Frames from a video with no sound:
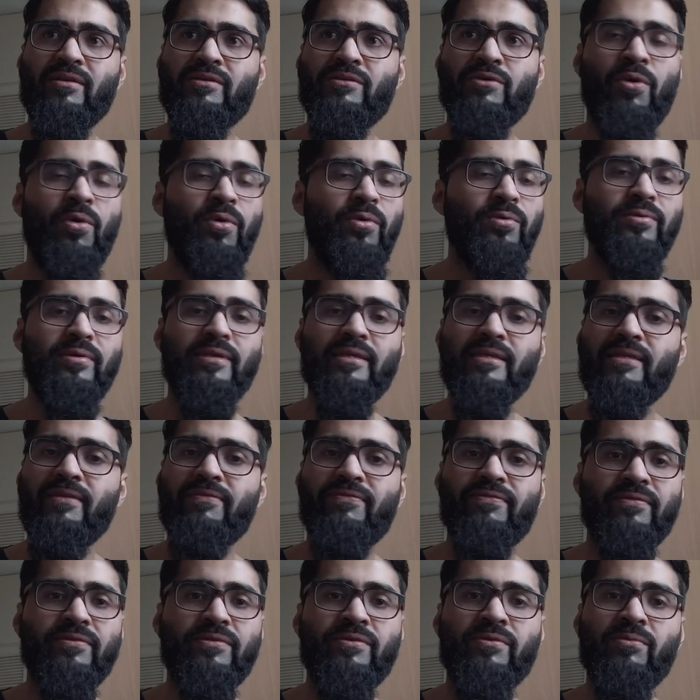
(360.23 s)
are totally
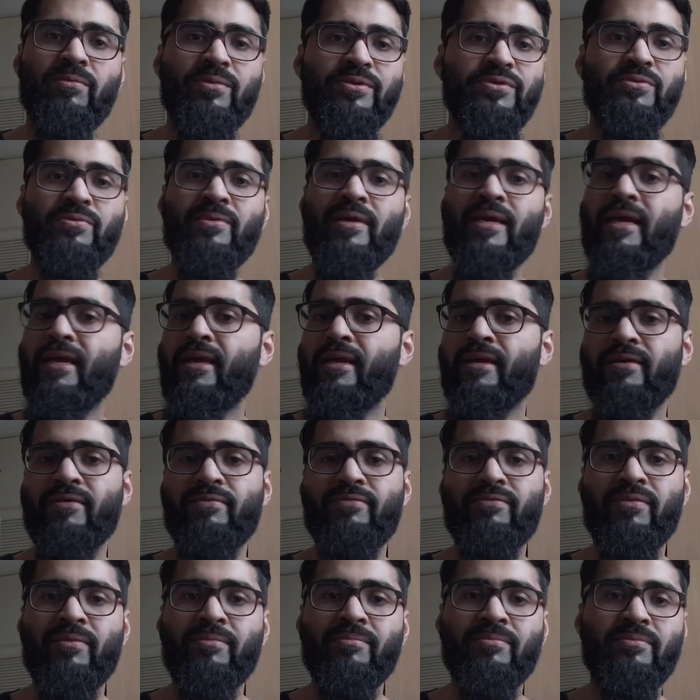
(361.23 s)
different to what you hear
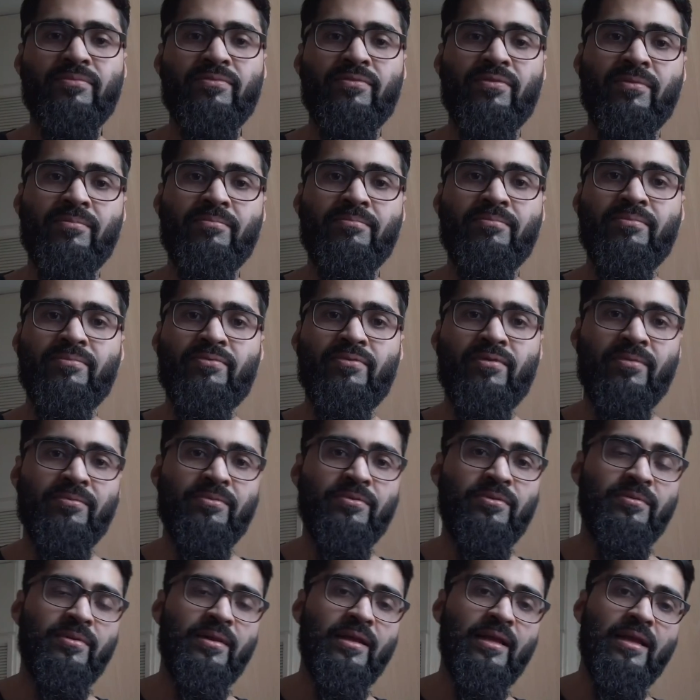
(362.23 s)
from from from
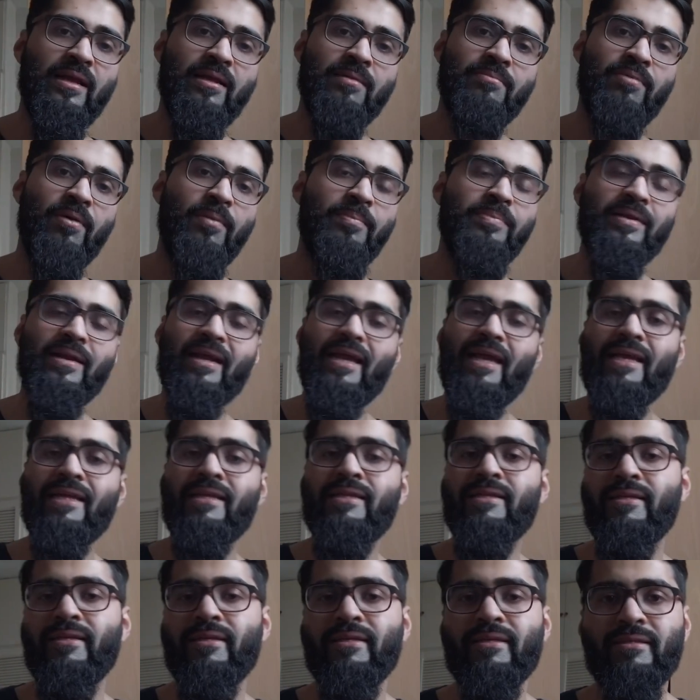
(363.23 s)
popular
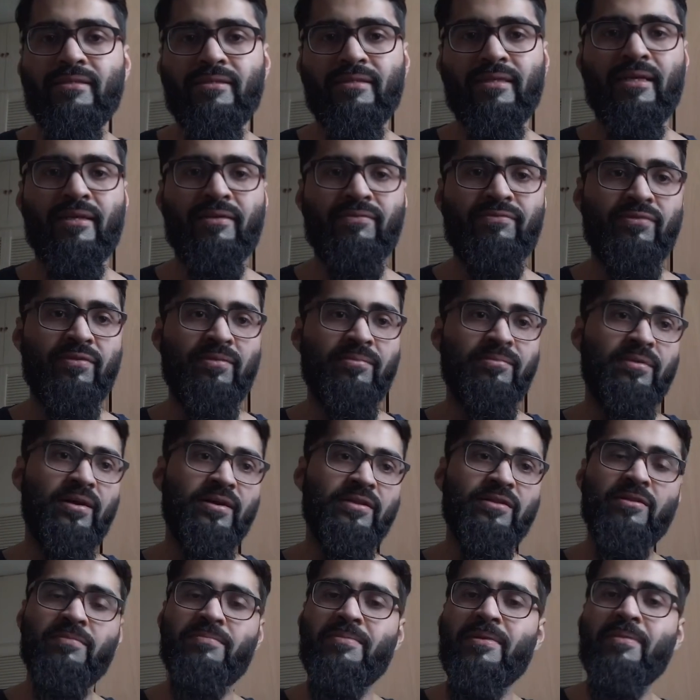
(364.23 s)
atheists and from
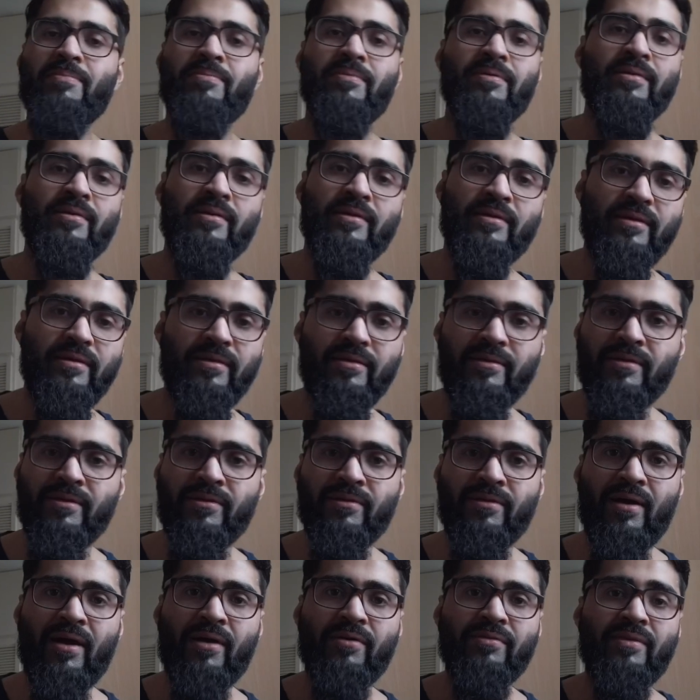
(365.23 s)
other people,
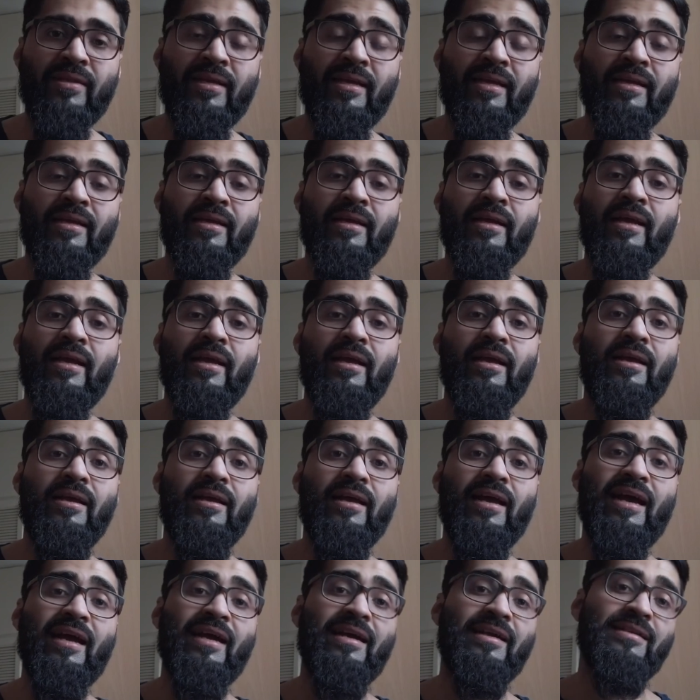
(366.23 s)
you know, out there.
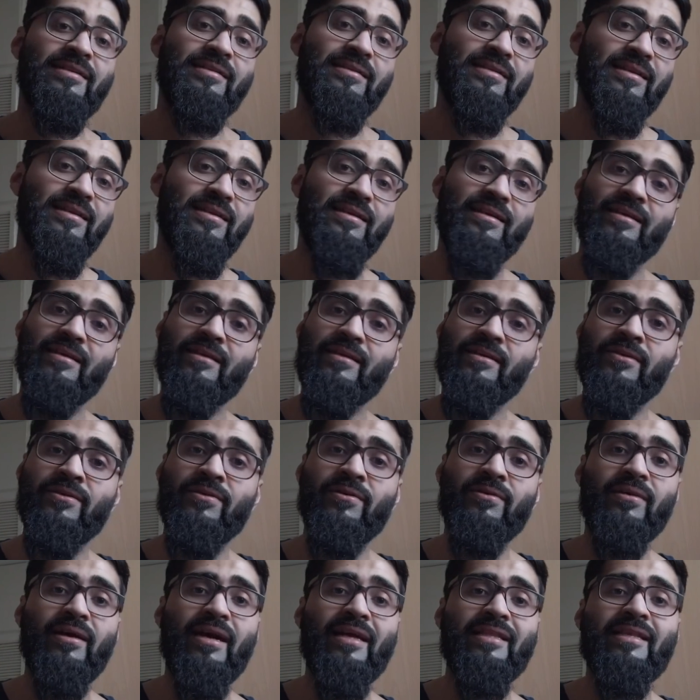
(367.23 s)
And you
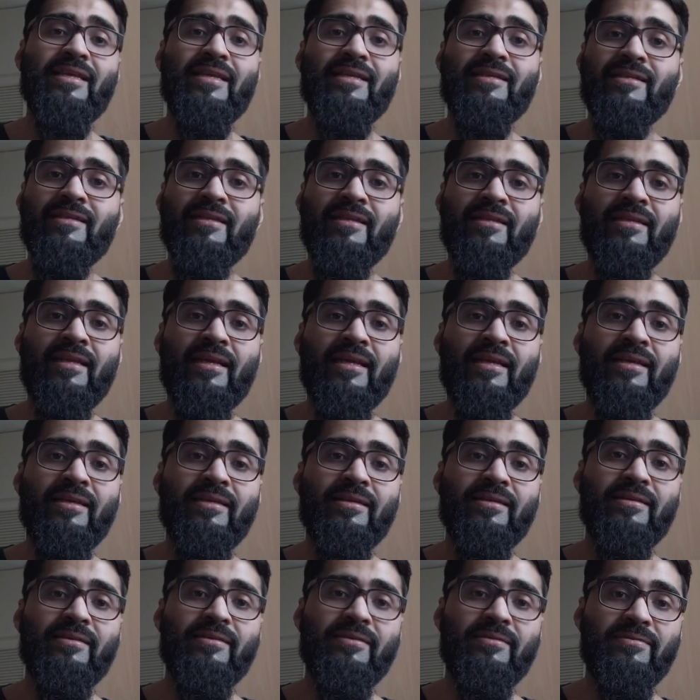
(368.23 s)
know, at the end of the
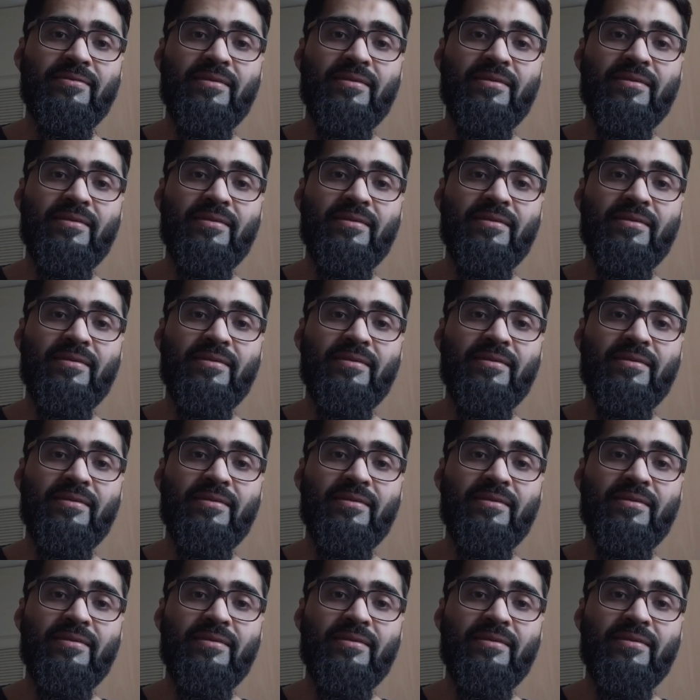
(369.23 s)
day,